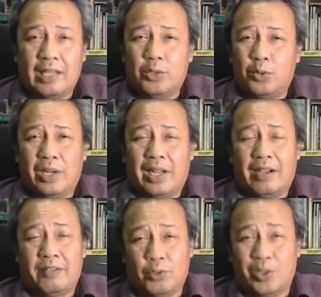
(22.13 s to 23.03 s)
you will
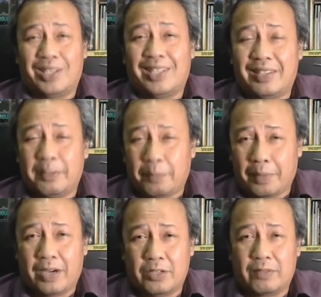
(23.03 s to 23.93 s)
have 23
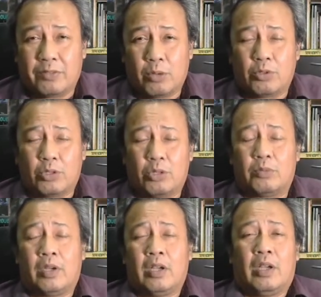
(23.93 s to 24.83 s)
pairs of chromosome.